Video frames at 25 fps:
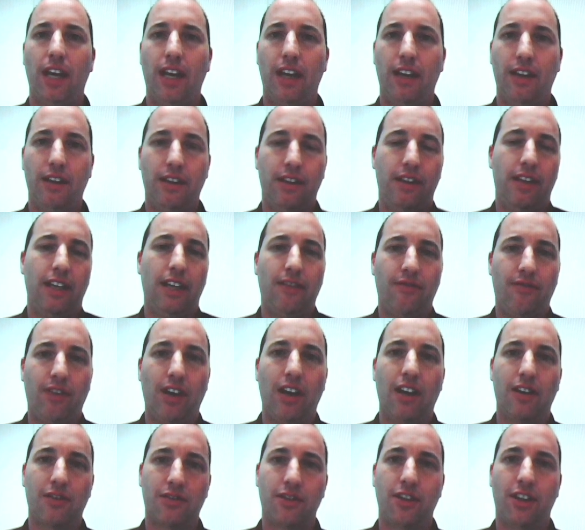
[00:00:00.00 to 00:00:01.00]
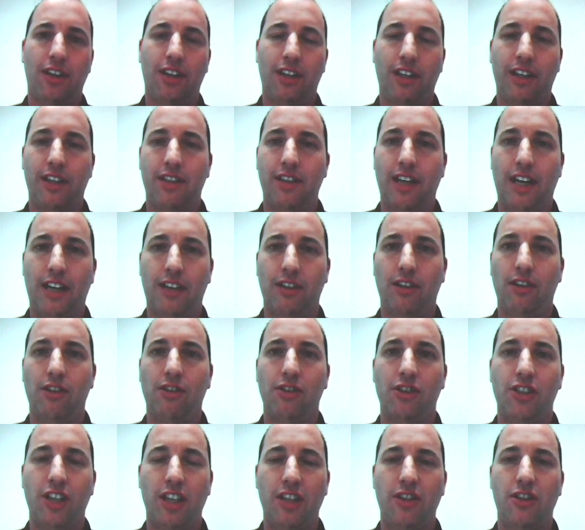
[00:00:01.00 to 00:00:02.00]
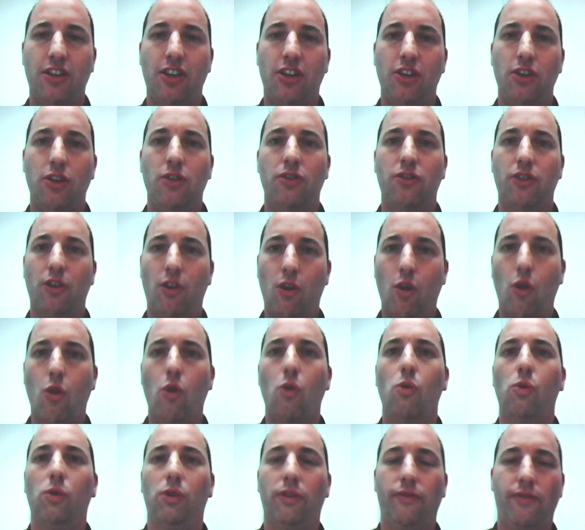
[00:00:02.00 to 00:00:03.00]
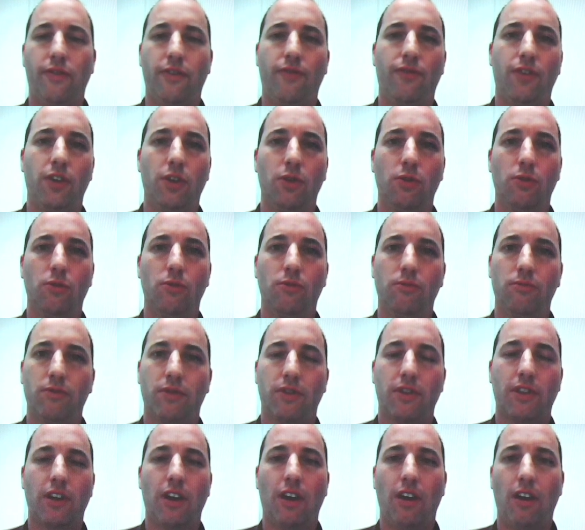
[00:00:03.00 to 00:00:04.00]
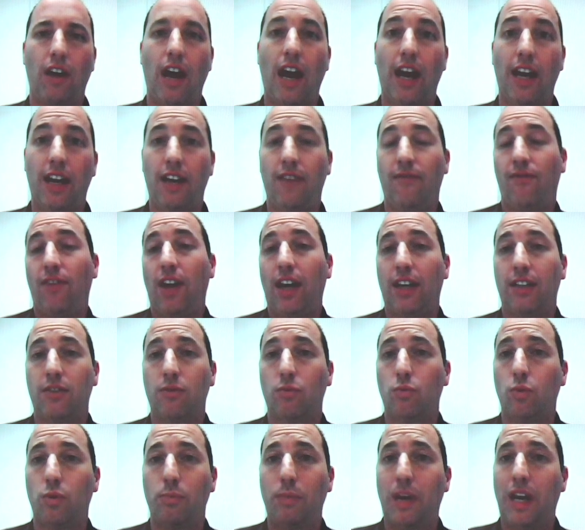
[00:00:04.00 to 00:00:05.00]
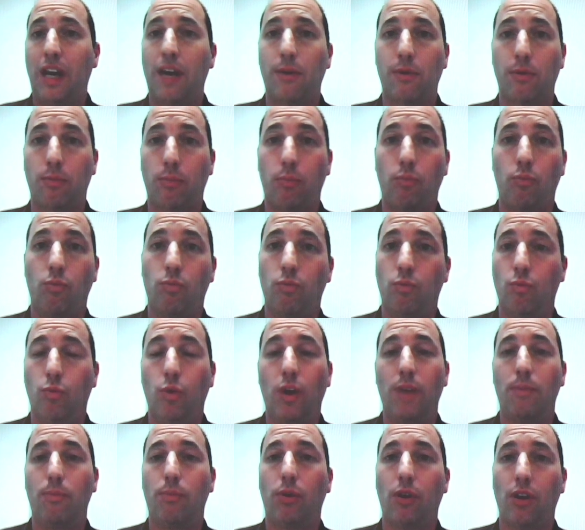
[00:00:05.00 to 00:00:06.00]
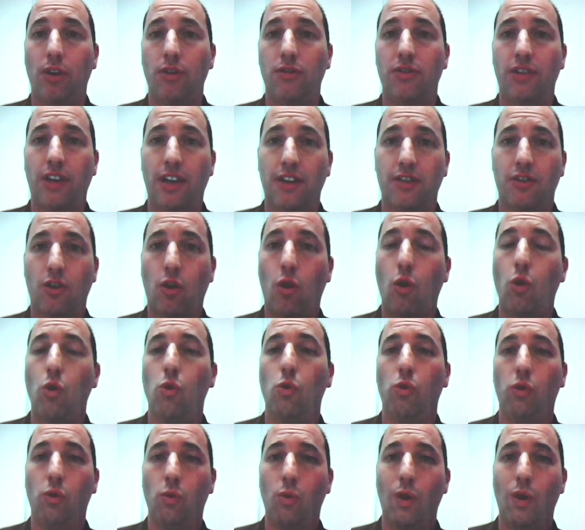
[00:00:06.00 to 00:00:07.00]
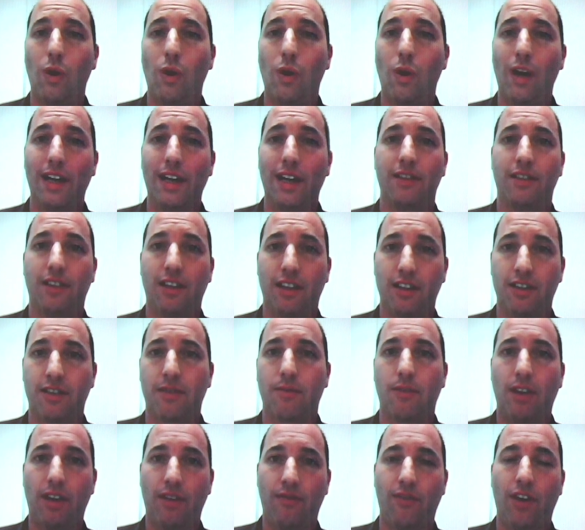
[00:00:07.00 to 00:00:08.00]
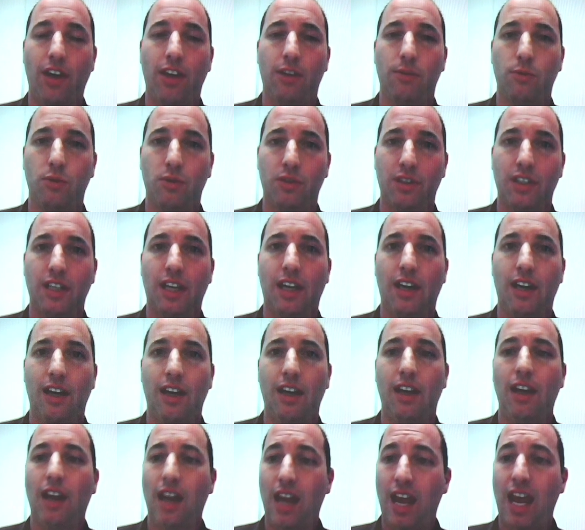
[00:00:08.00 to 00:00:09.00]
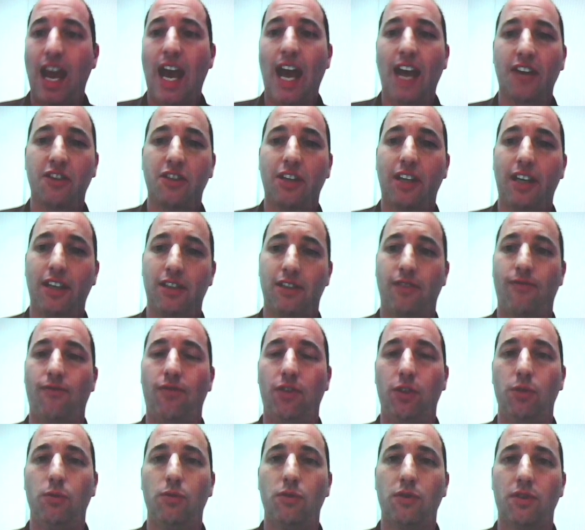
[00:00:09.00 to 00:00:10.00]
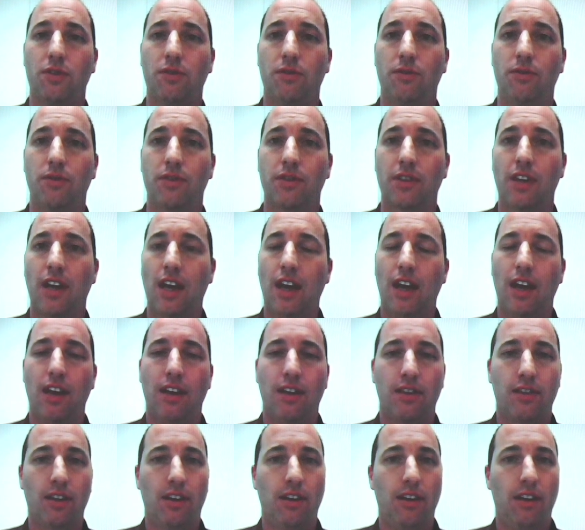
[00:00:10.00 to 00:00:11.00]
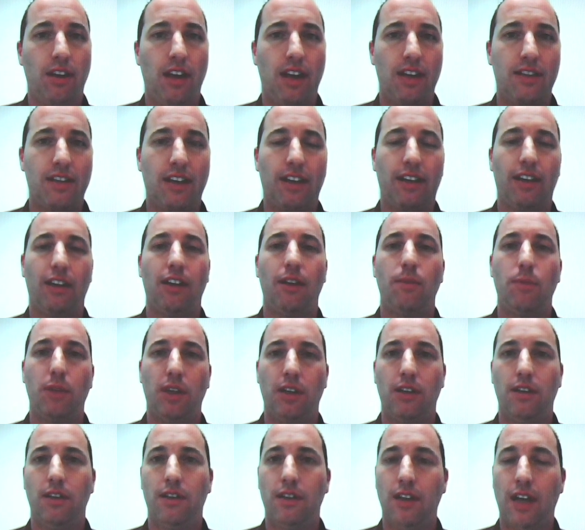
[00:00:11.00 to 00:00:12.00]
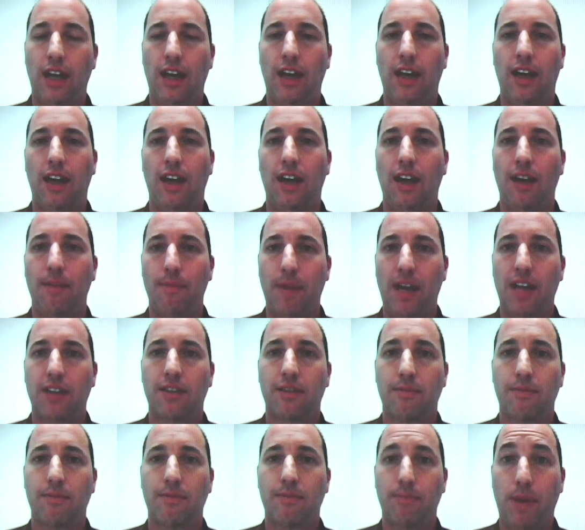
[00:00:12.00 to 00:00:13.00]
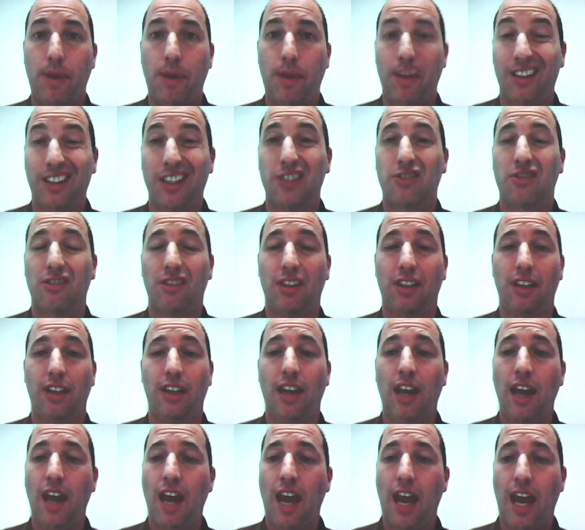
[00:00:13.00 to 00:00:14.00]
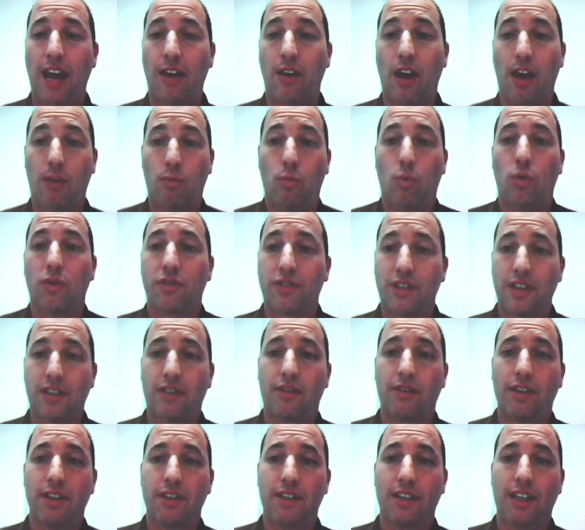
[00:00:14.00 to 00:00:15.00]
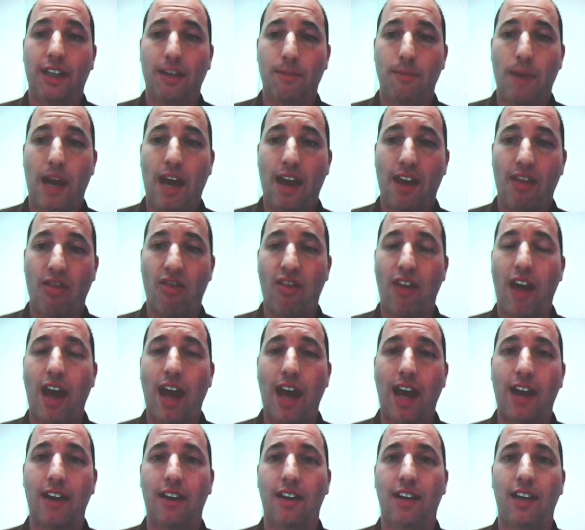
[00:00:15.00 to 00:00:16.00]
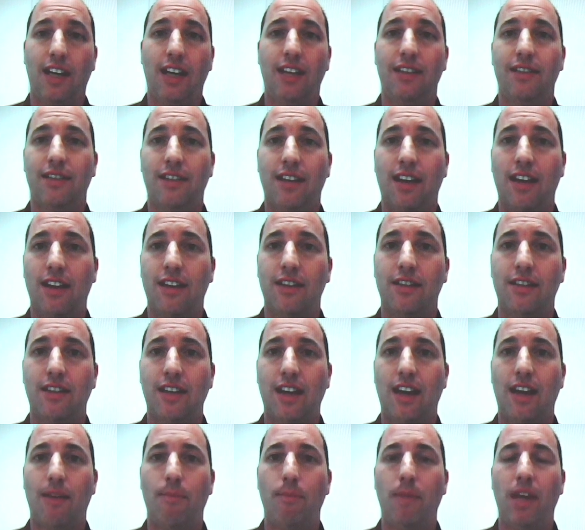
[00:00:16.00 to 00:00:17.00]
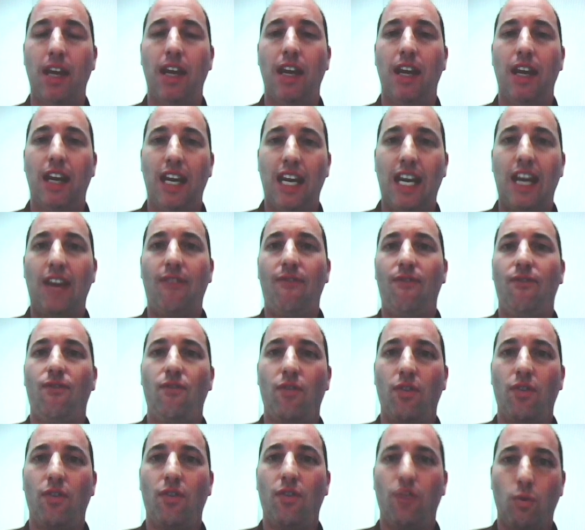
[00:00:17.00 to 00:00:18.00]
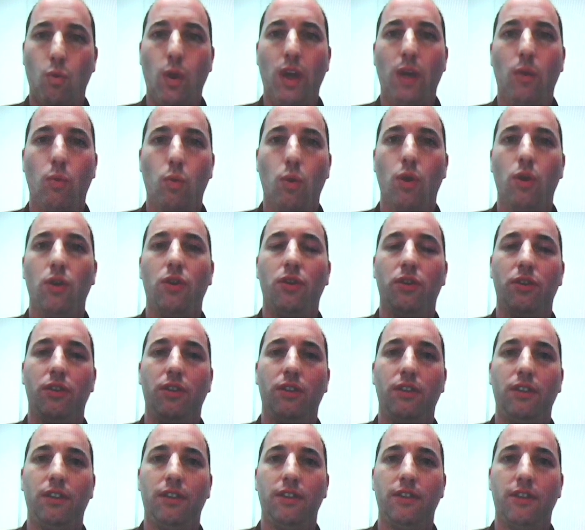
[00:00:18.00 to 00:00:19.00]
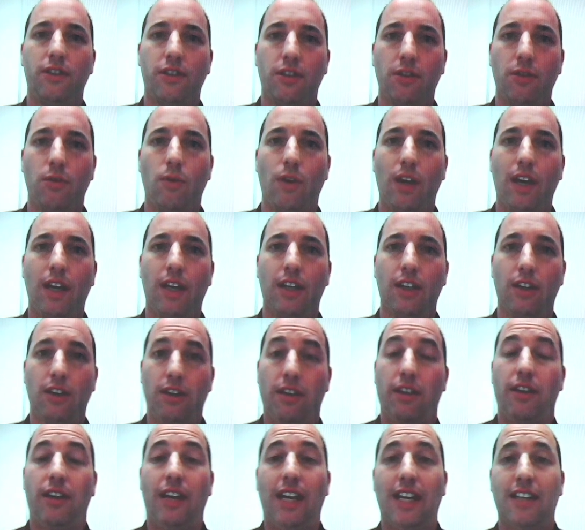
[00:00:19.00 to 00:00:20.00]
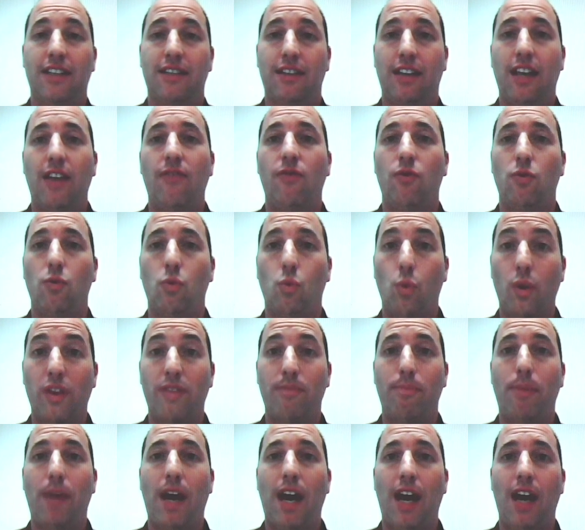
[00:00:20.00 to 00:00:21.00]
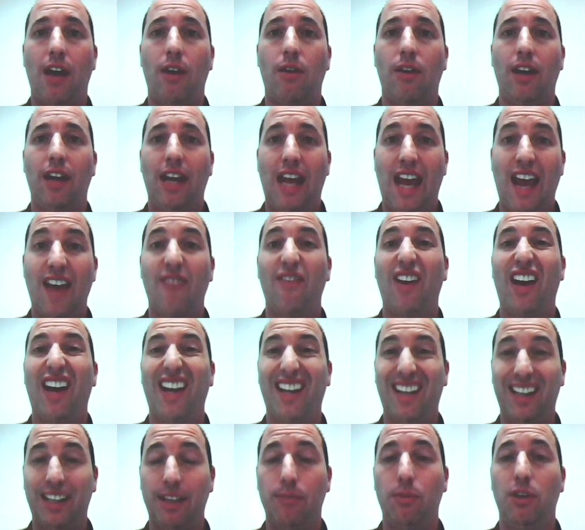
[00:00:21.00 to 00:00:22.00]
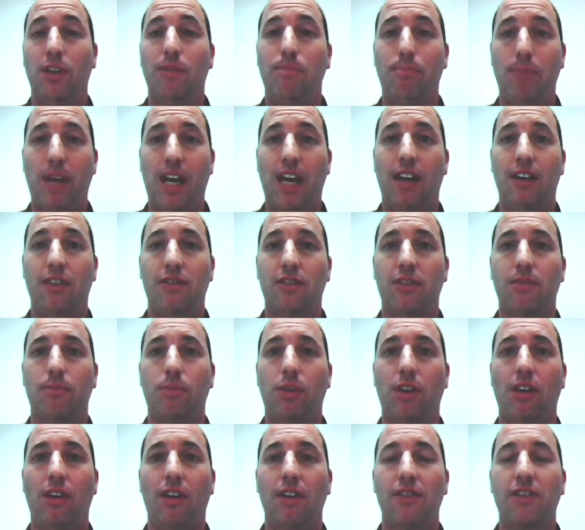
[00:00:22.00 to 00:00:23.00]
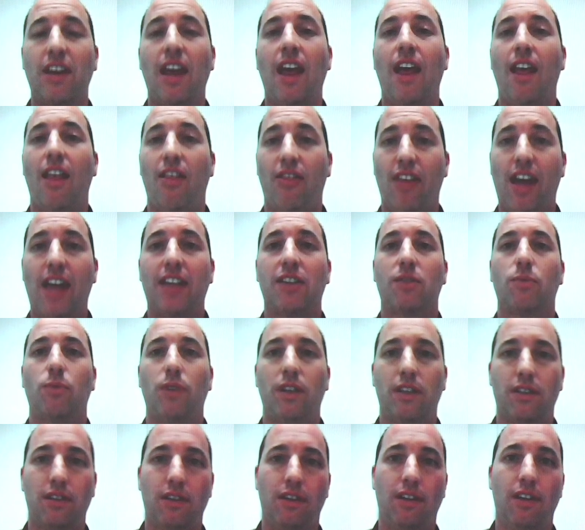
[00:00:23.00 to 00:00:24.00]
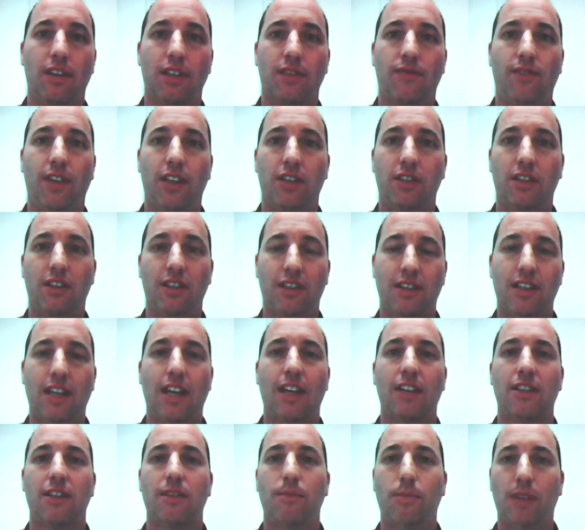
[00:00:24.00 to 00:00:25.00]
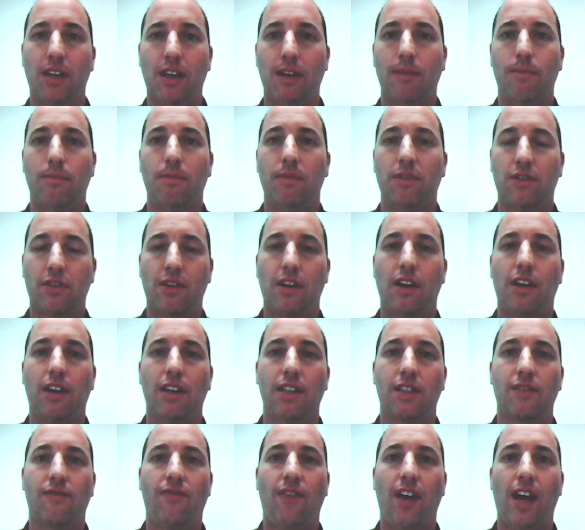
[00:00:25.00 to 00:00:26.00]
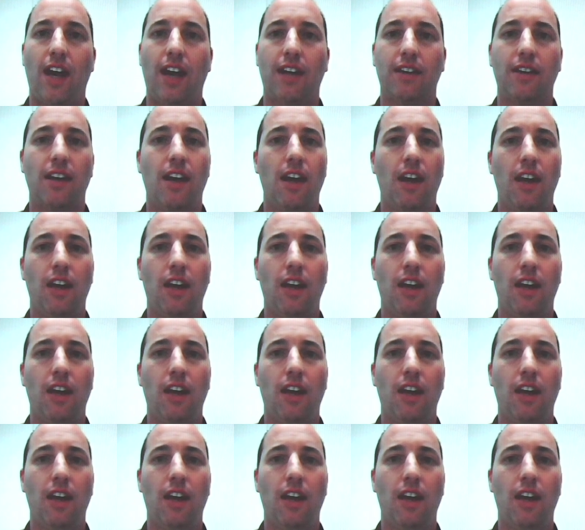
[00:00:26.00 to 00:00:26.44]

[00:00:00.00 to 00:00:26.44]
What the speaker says: The advanced nuclear technologies use all of the fuel. And in fact would be able to reprocess all the waste that's available today actually as a fuel source. So it's unlimited amounts of power, literally. And what's interesting about that is that if we were to go to the next level with power and have unlimited power supplies, that's where science fiction starts to become science fact.